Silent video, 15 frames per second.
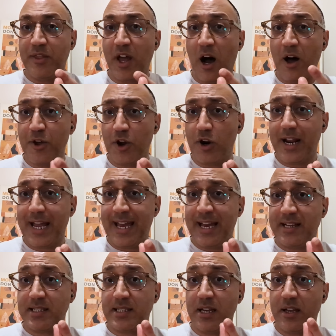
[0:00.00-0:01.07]
The other
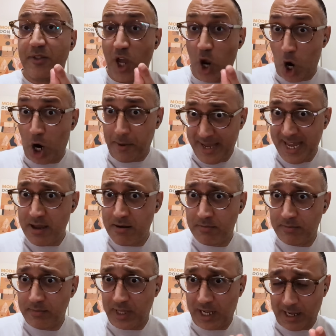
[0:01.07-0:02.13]
is the army,
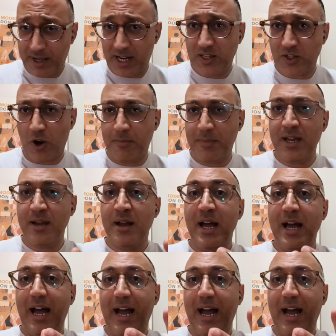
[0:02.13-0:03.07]
the Lebanese army.